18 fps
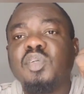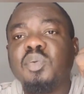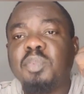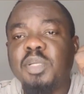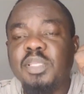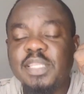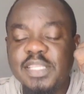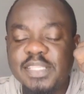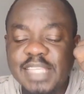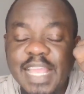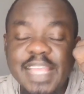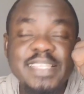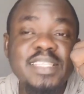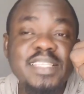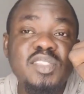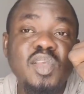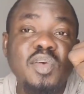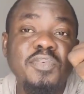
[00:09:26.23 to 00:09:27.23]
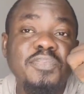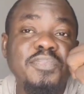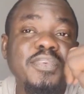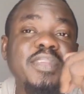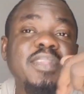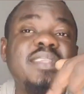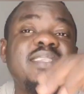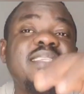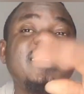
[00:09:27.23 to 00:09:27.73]
but the sizes of
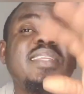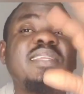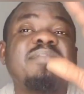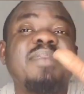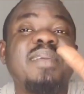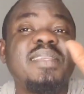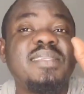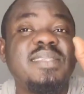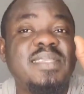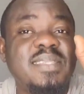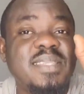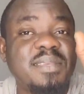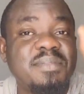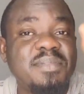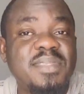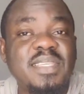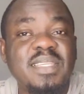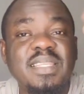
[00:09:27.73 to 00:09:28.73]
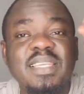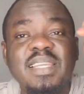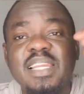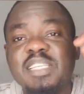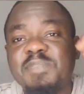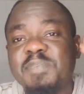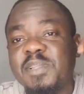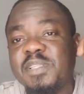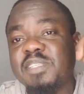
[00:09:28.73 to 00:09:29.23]
feed still remains the same thing,
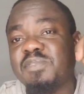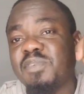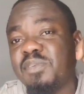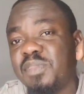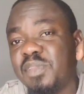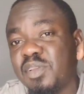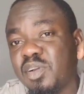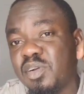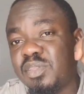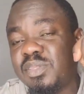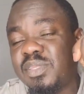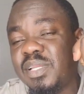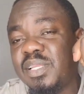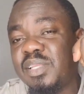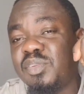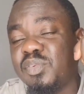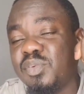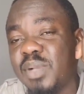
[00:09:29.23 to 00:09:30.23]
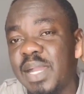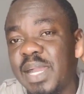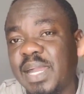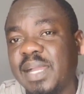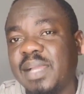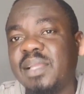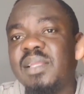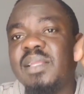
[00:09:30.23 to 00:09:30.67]
irrespective of the country you are.